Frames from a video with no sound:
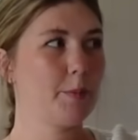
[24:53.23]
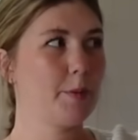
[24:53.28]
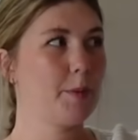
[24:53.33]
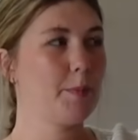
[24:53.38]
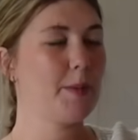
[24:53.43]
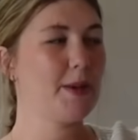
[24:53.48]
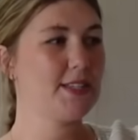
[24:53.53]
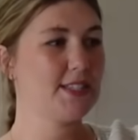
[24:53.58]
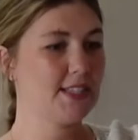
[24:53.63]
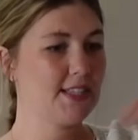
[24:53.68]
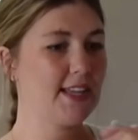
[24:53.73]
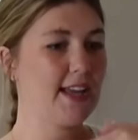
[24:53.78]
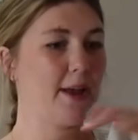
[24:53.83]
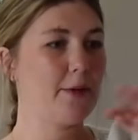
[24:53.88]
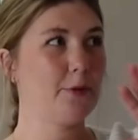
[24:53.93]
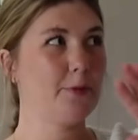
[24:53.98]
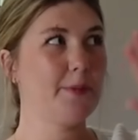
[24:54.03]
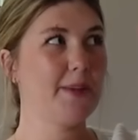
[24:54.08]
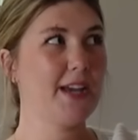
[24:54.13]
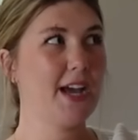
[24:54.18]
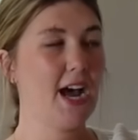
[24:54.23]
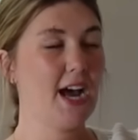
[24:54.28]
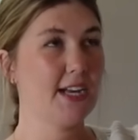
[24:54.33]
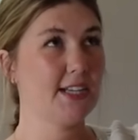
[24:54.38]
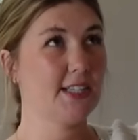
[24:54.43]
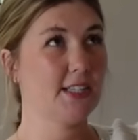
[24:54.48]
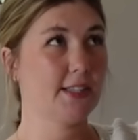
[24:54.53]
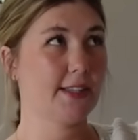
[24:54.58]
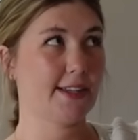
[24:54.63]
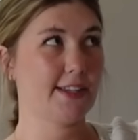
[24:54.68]
But basically I would be
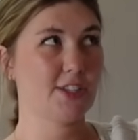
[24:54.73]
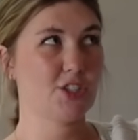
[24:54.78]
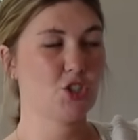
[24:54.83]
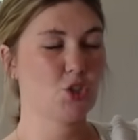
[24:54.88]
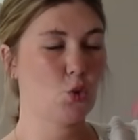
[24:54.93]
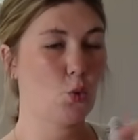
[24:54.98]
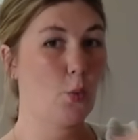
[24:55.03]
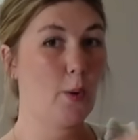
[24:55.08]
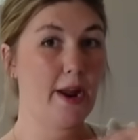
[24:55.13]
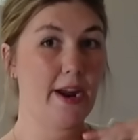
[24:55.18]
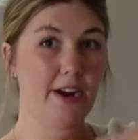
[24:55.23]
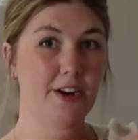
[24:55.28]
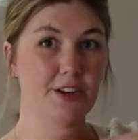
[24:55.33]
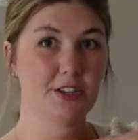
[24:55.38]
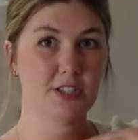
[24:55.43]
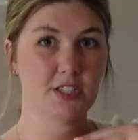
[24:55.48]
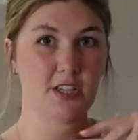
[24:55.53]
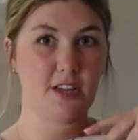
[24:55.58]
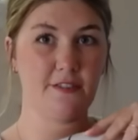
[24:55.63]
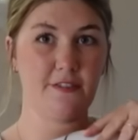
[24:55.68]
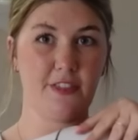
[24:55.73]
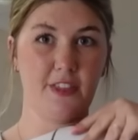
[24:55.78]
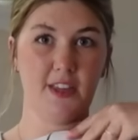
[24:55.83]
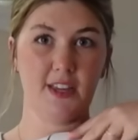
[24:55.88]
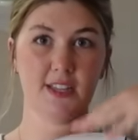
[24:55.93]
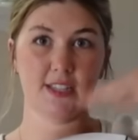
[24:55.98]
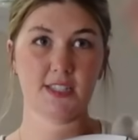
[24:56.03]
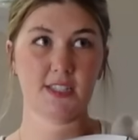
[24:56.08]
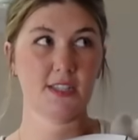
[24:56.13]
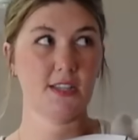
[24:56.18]
cutting like squares of
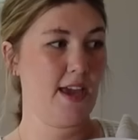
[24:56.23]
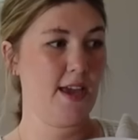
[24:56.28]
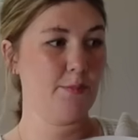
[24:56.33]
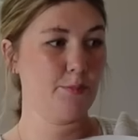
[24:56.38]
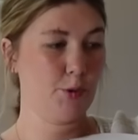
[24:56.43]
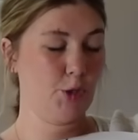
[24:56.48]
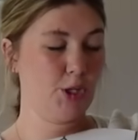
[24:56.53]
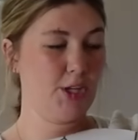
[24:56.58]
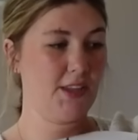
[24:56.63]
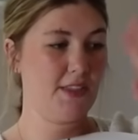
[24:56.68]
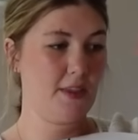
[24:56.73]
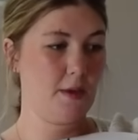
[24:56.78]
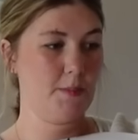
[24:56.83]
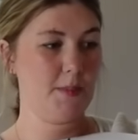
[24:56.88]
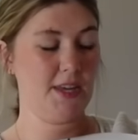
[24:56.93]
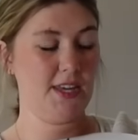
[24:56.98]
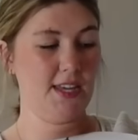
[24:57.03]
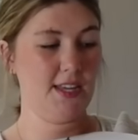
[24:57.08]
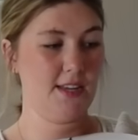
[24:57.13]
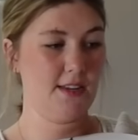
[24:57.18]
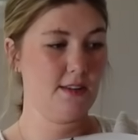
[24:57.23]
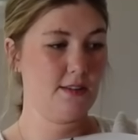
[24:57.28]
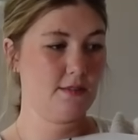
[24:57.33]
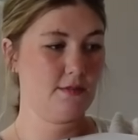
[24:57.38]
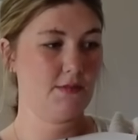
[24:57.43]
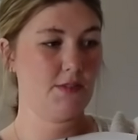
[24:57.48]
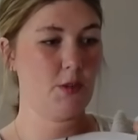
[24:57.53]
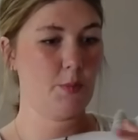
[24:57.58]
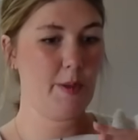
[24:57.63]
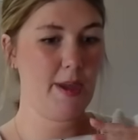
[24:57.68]
this and putting them in
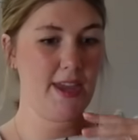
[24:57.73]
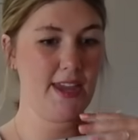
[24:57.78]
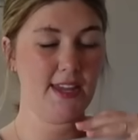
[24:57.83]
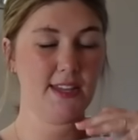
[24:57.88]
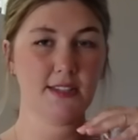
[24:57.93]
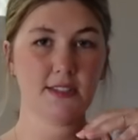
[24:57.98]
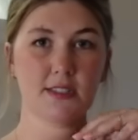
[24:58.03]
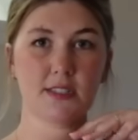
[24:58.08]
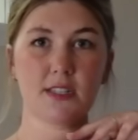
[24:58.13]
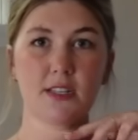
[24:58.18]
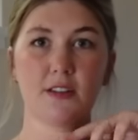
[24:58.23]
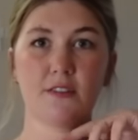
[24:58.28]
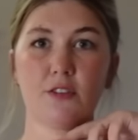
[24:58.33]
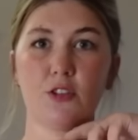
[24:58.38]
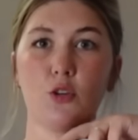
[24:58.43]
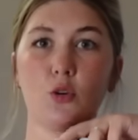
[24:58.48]
the panes of the